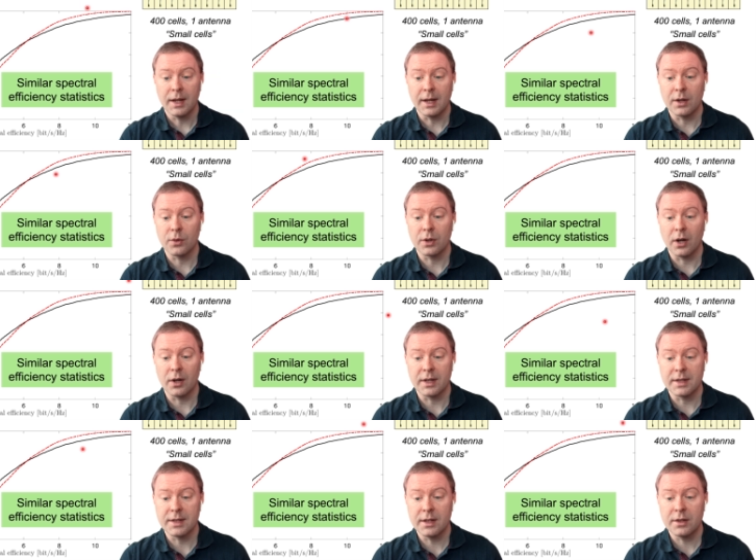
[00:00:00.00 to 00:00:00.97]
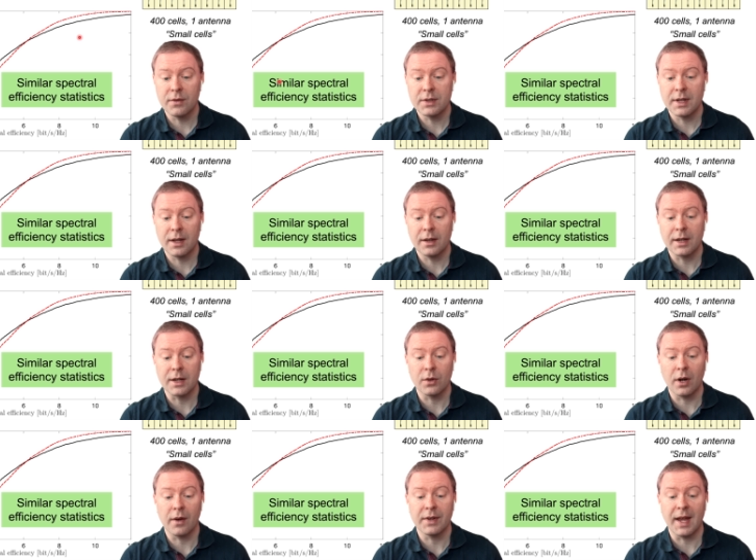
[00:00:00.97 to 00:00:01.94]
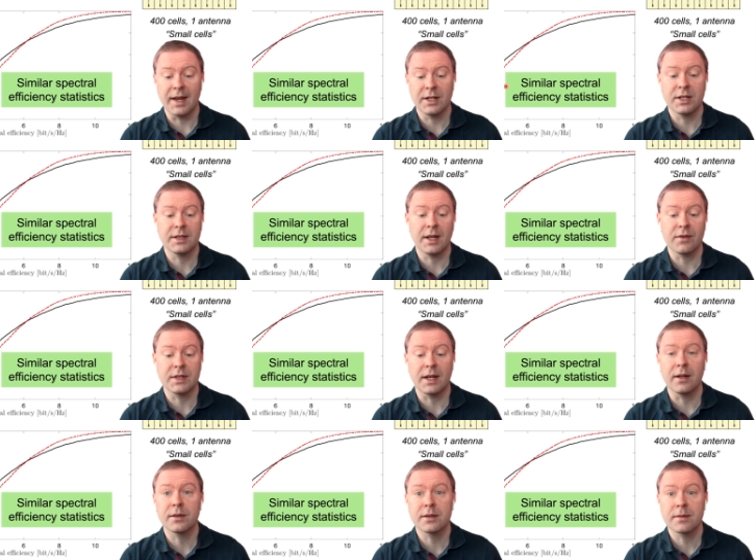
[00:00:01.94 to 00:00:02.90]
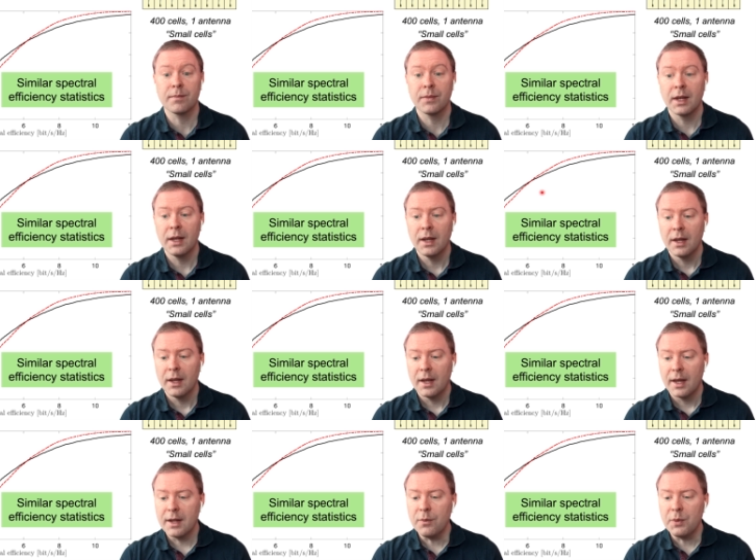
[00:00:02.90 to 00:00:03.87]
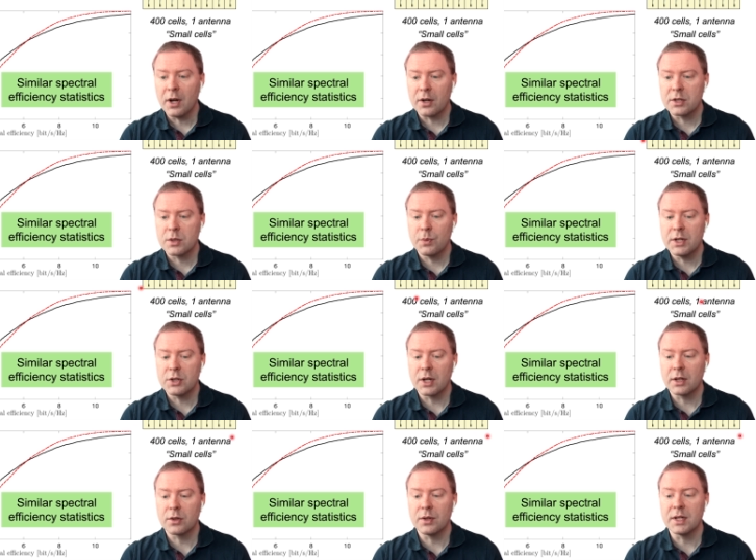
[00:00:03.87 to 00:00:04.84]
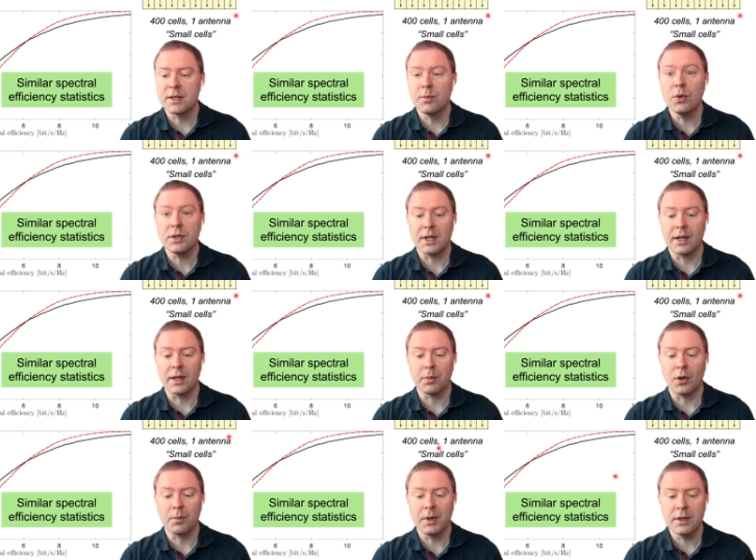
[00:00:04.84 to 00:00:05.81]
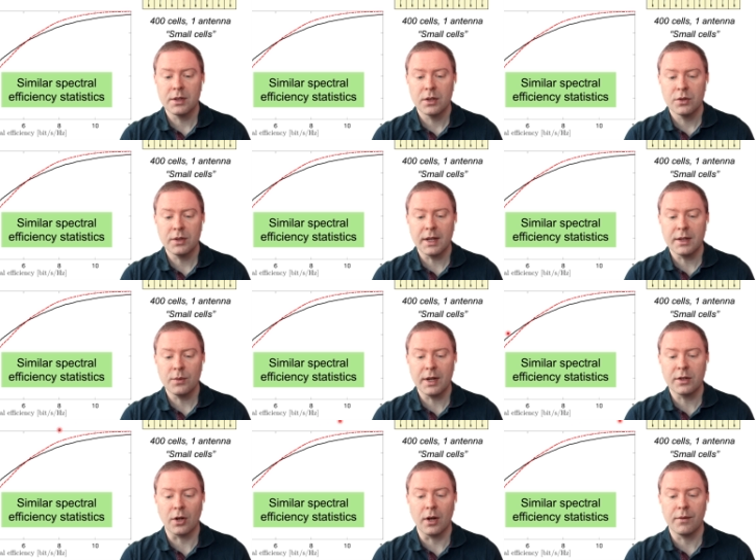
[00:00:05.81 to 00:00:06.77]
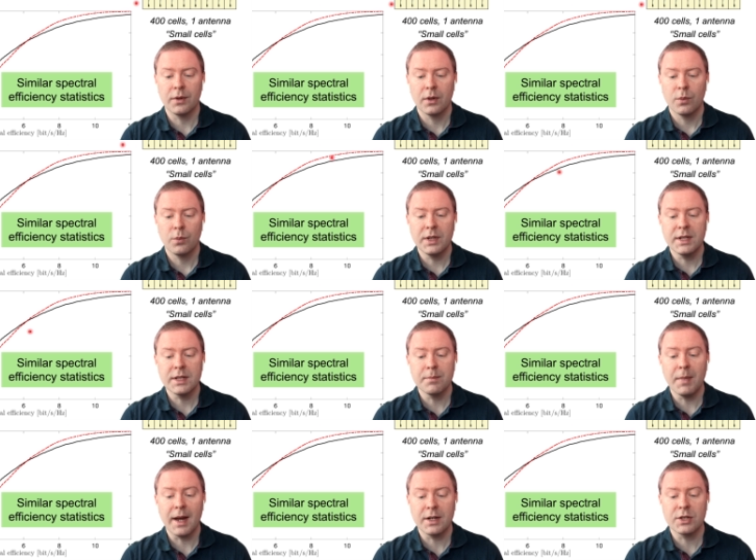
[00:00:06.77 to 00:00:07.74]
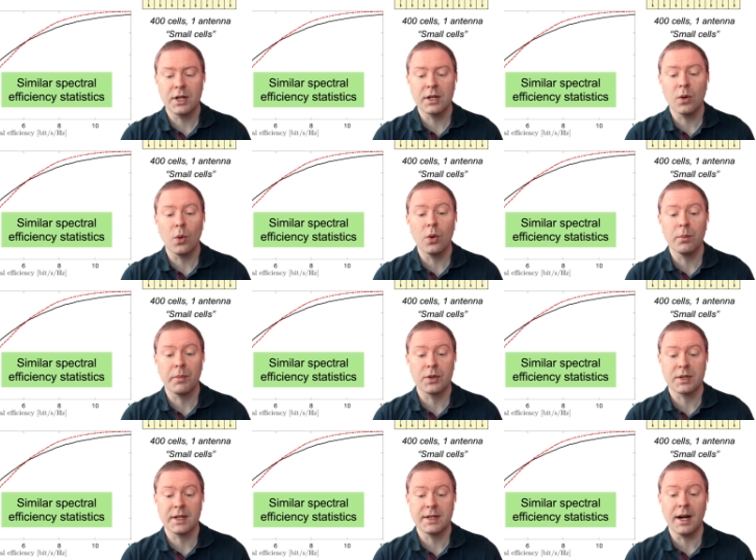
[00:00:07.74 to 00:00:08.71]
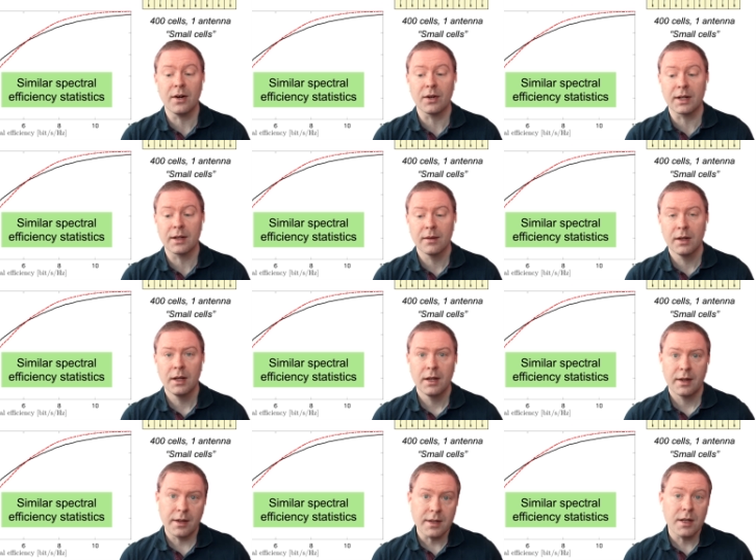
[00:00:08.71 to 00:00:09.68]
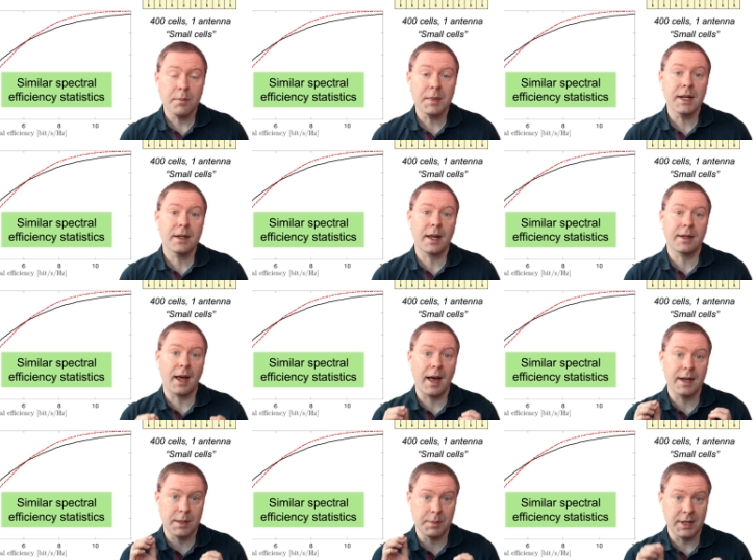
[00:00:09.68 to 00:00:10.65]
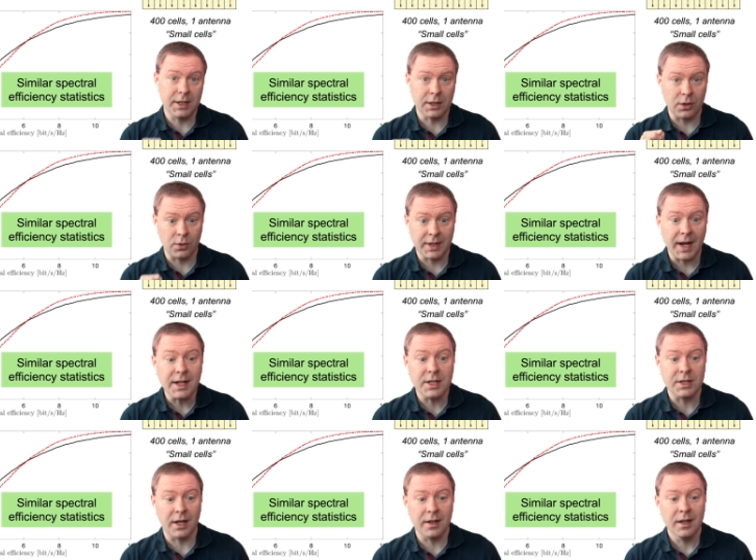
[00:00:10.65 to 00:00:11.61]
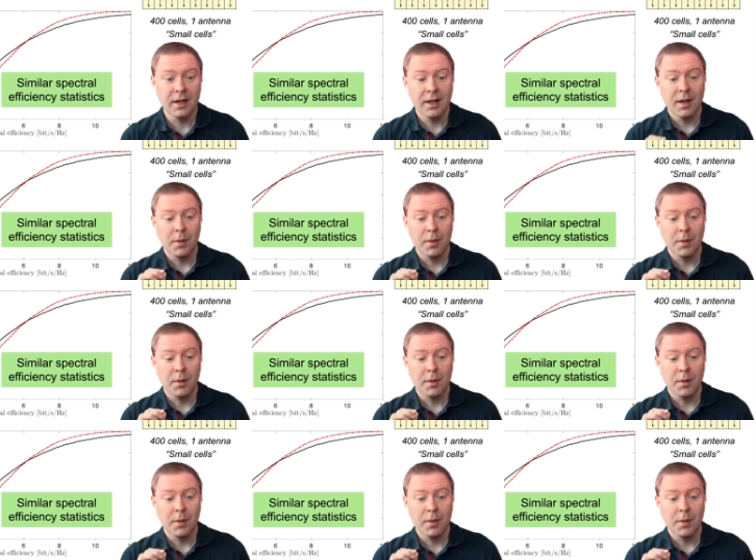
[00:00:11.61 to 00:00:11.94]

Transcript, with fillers: Here we are in the center of a cell, here are the edges of cells. If we are switching to the small cell deployment, you get the red curve, which is matching almost entirely. That doesn't mean that at the particular location,